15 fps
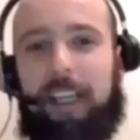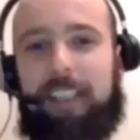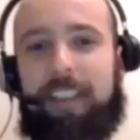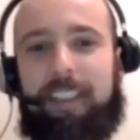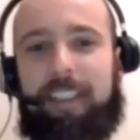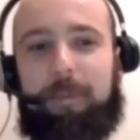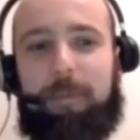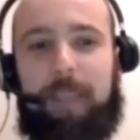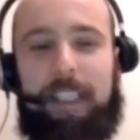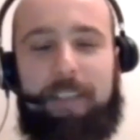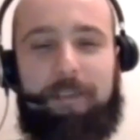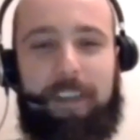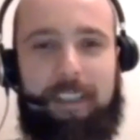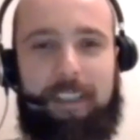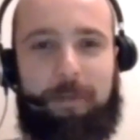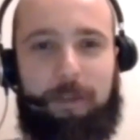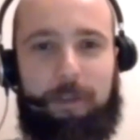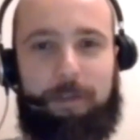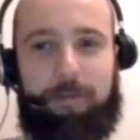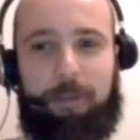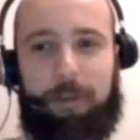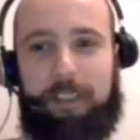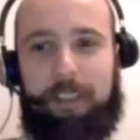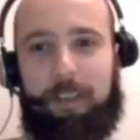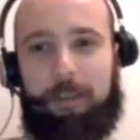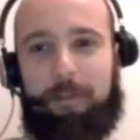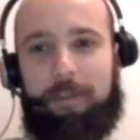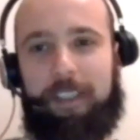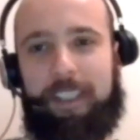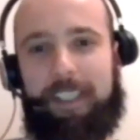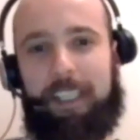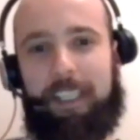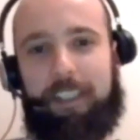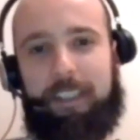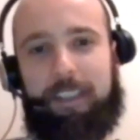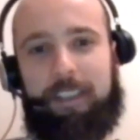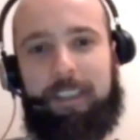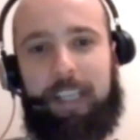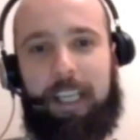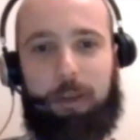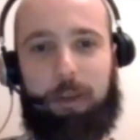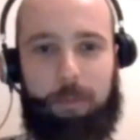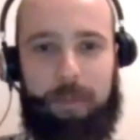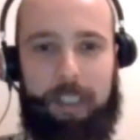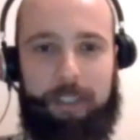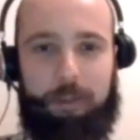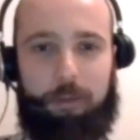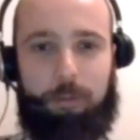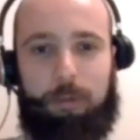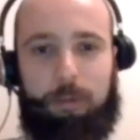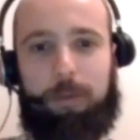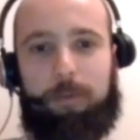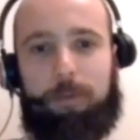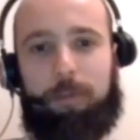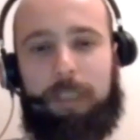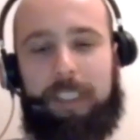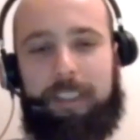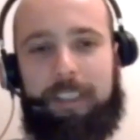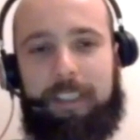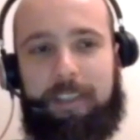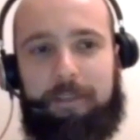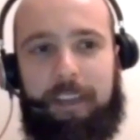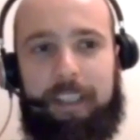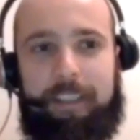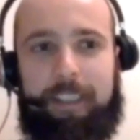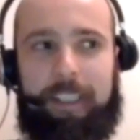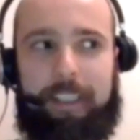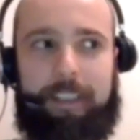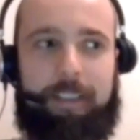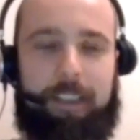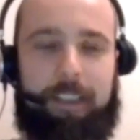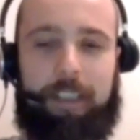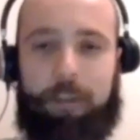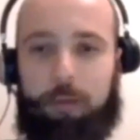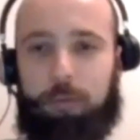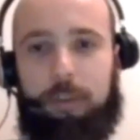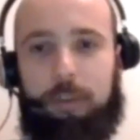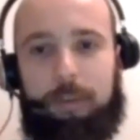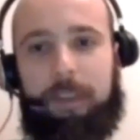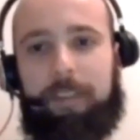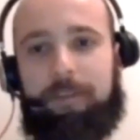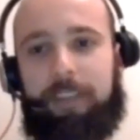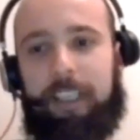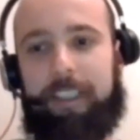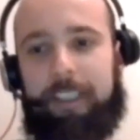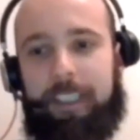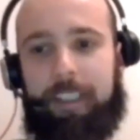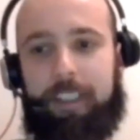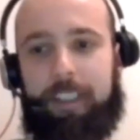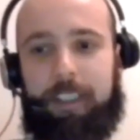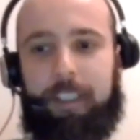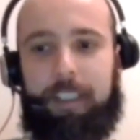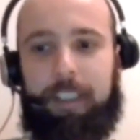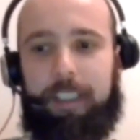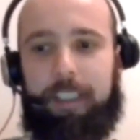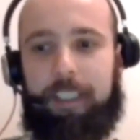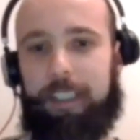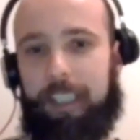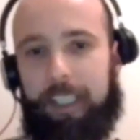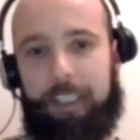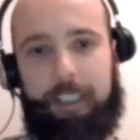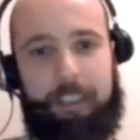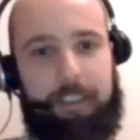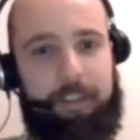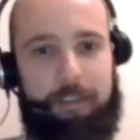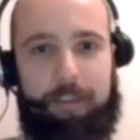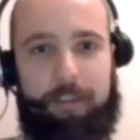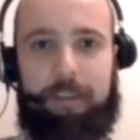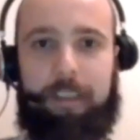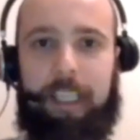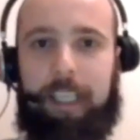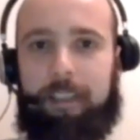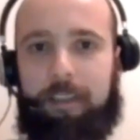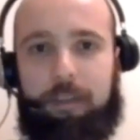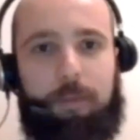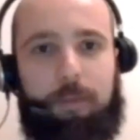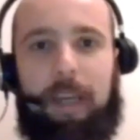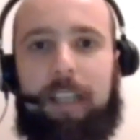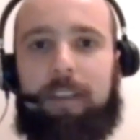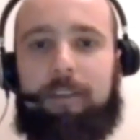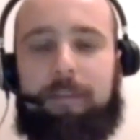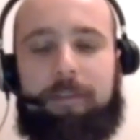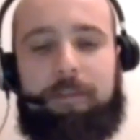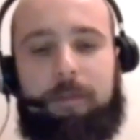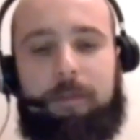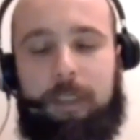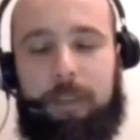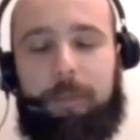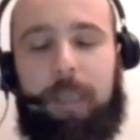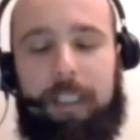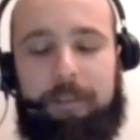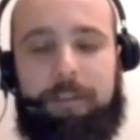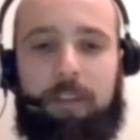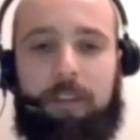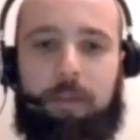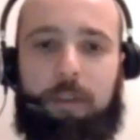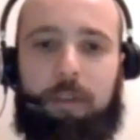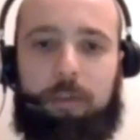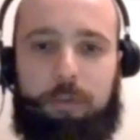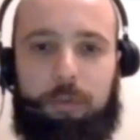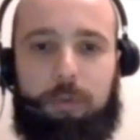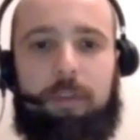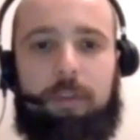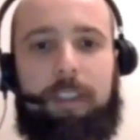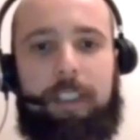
Eddy, many thanks for this conversation. I hope that you will win this fight, and you will be fighting in like next month or two.